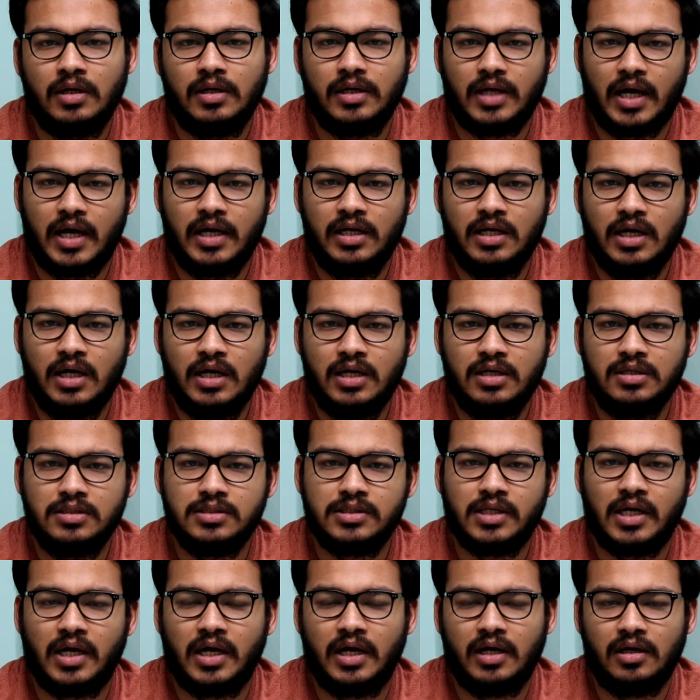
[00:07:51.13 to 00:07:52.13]
9
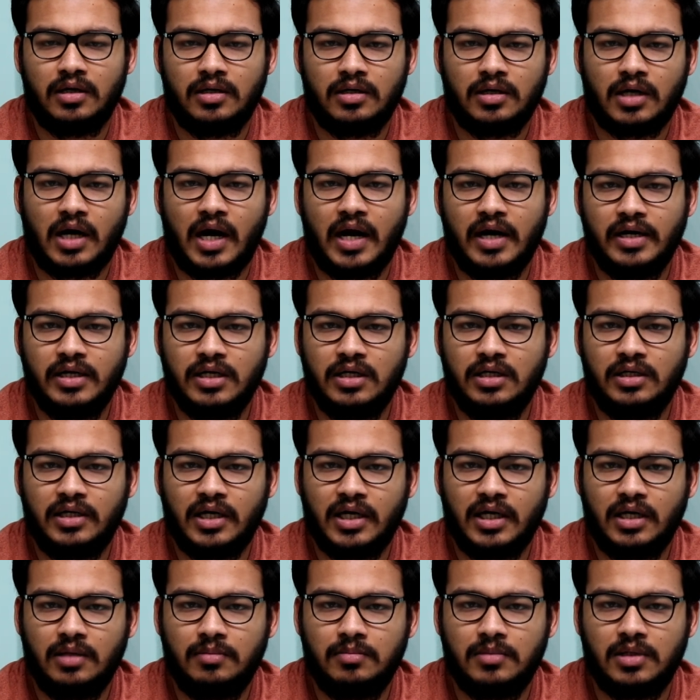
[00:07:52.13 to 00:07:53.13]
hours and ideal
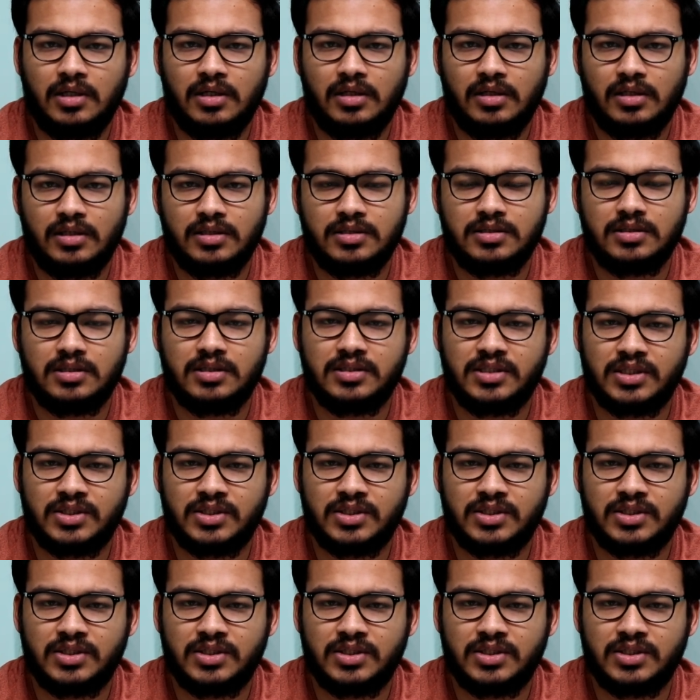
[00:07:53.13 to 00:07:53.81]
time is